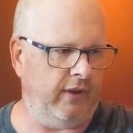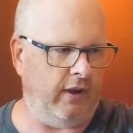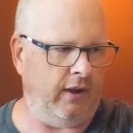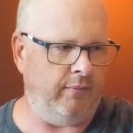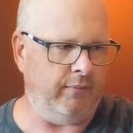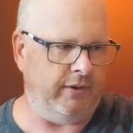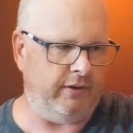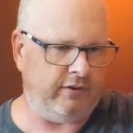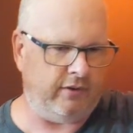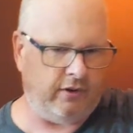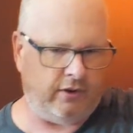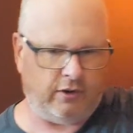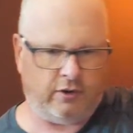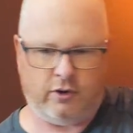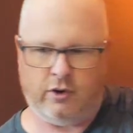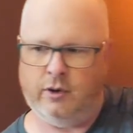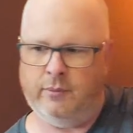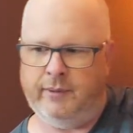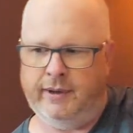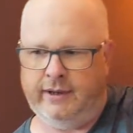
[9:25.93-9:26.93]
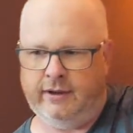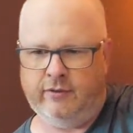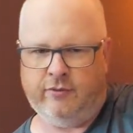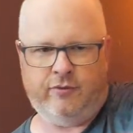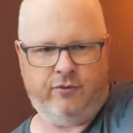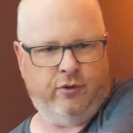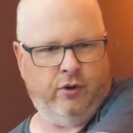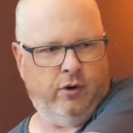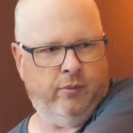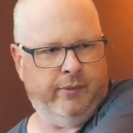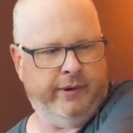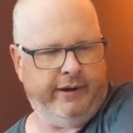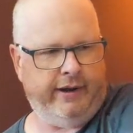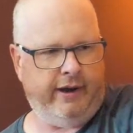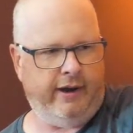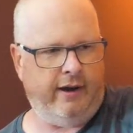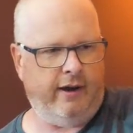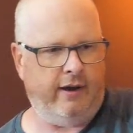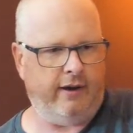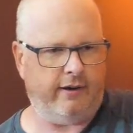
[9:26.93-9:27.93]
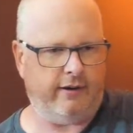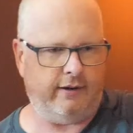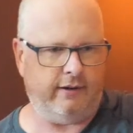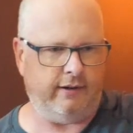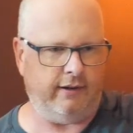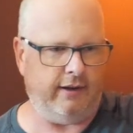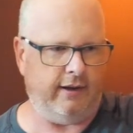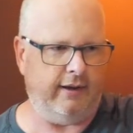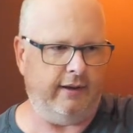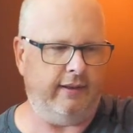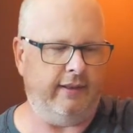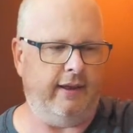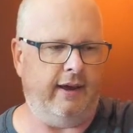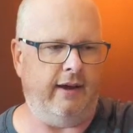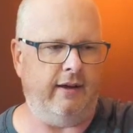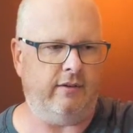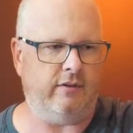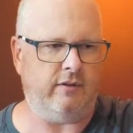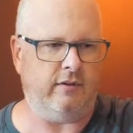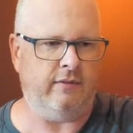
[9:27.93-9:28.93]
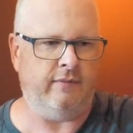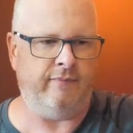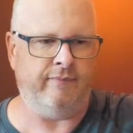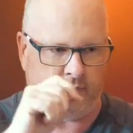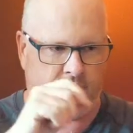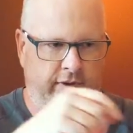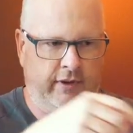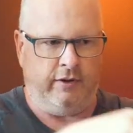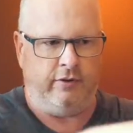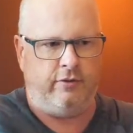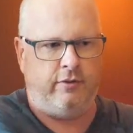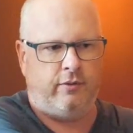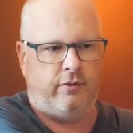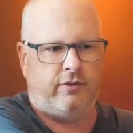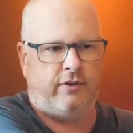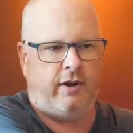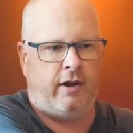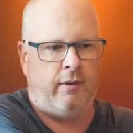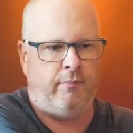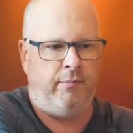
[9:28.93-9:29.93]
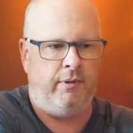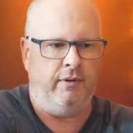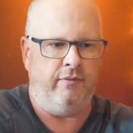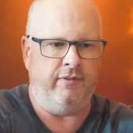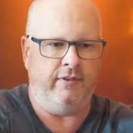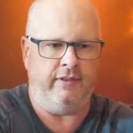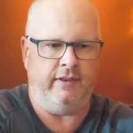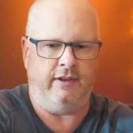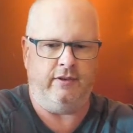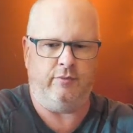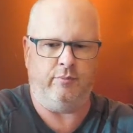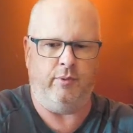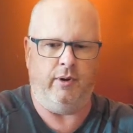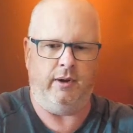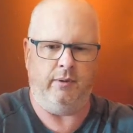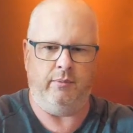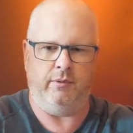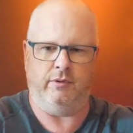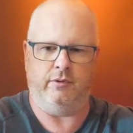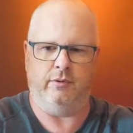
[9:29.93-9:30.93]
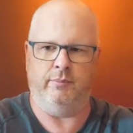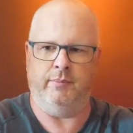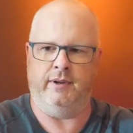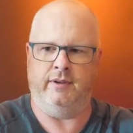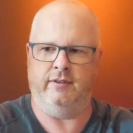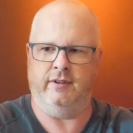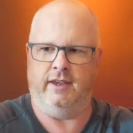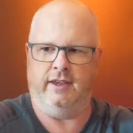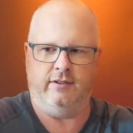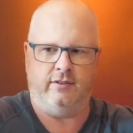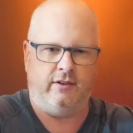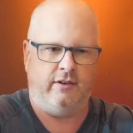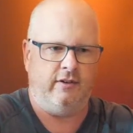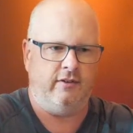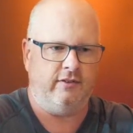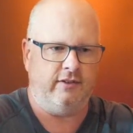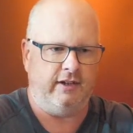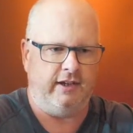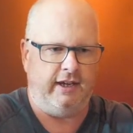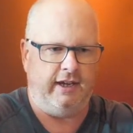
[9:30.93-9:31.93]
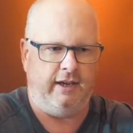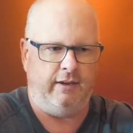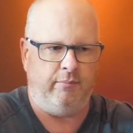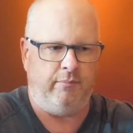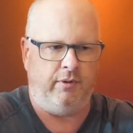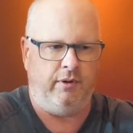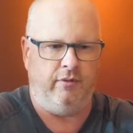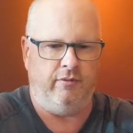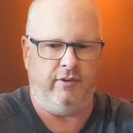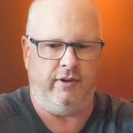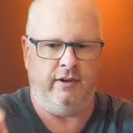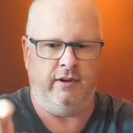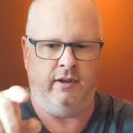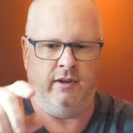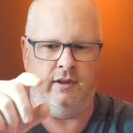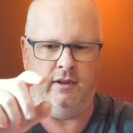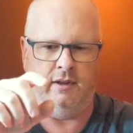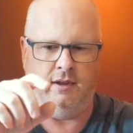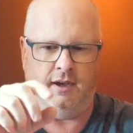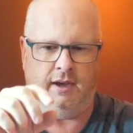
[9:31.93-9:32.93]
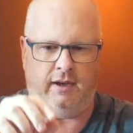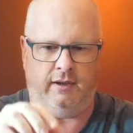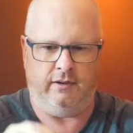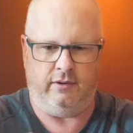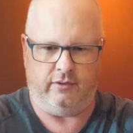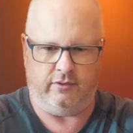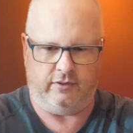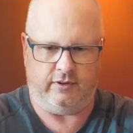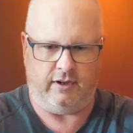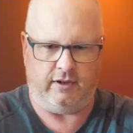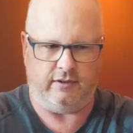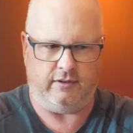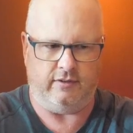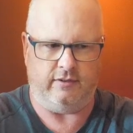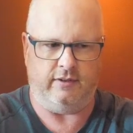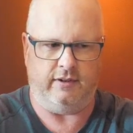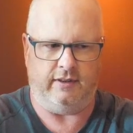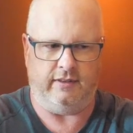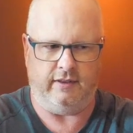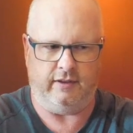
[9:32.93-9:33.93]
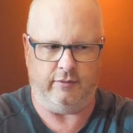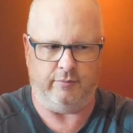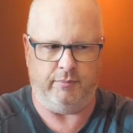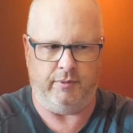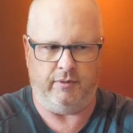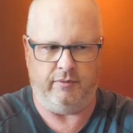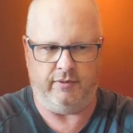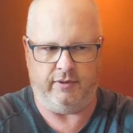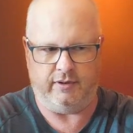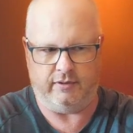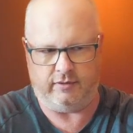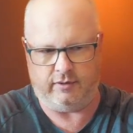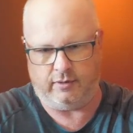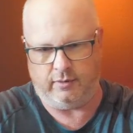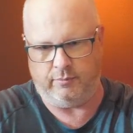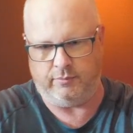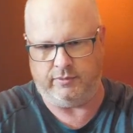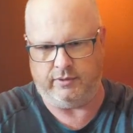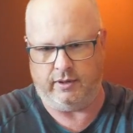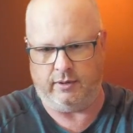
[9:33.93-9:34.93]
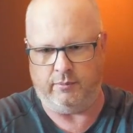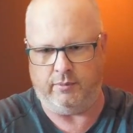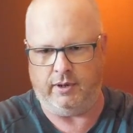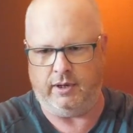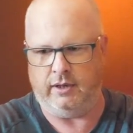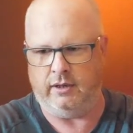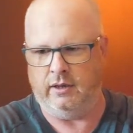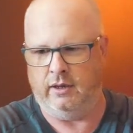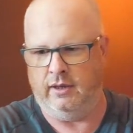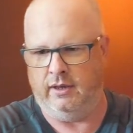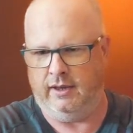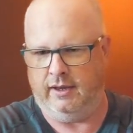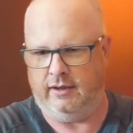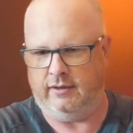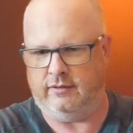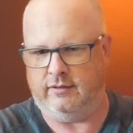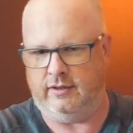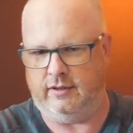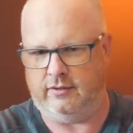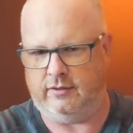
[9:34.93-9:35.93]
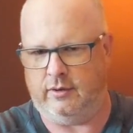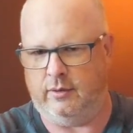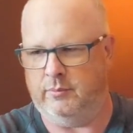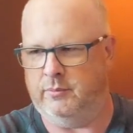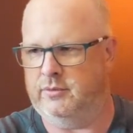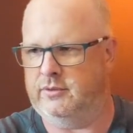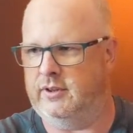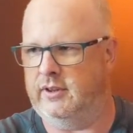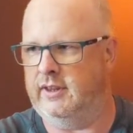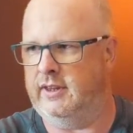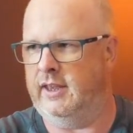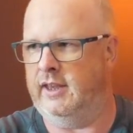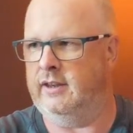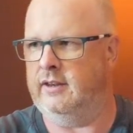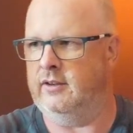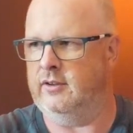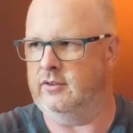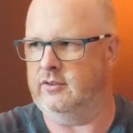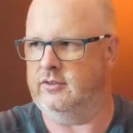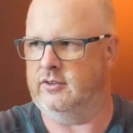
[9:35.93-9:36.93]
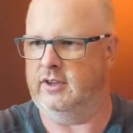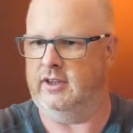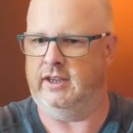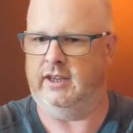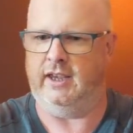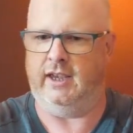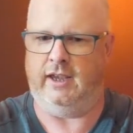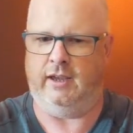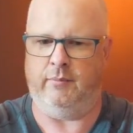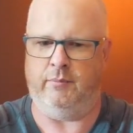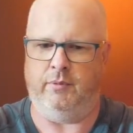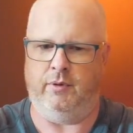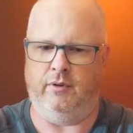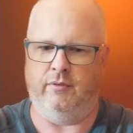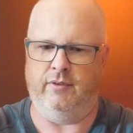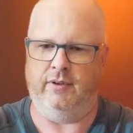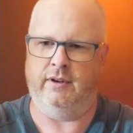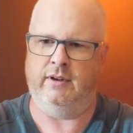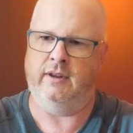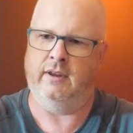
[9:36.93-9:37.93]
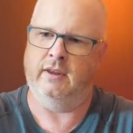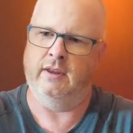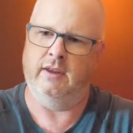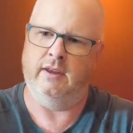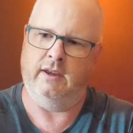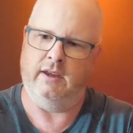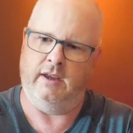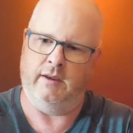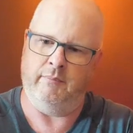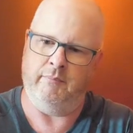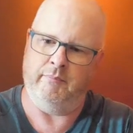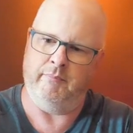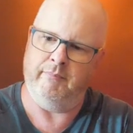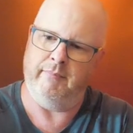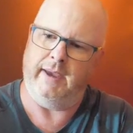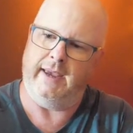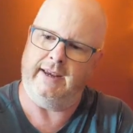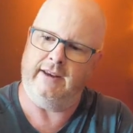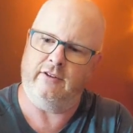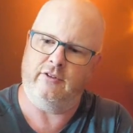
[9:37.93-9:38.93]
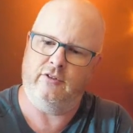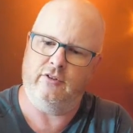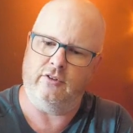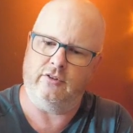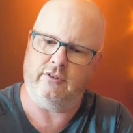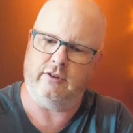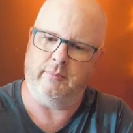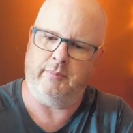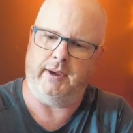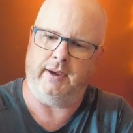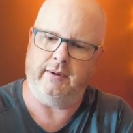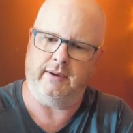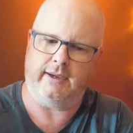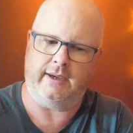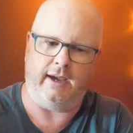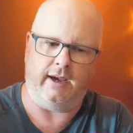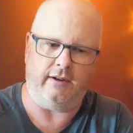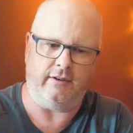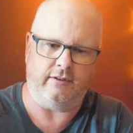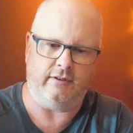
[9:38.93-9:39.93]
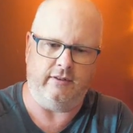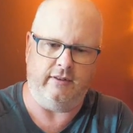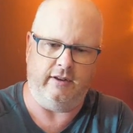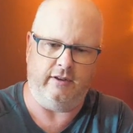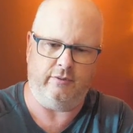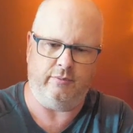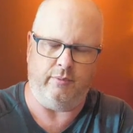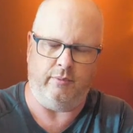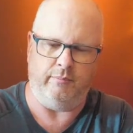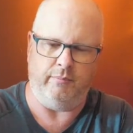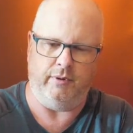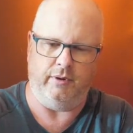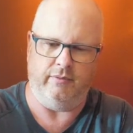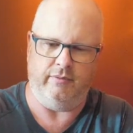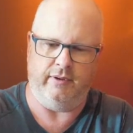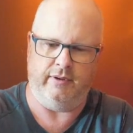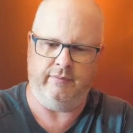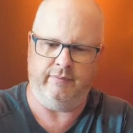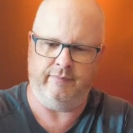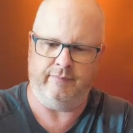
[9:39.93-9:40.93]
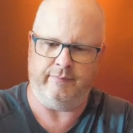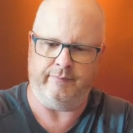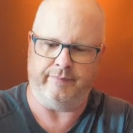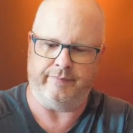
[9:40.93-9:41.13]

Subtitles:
is going to come in and form an arc like that. This will start moving this way, which means that it's going to see it moving, and it'll start to see this moving as it comes that way. As this comes to the end, it'll see it moving. It may just about catch this one moving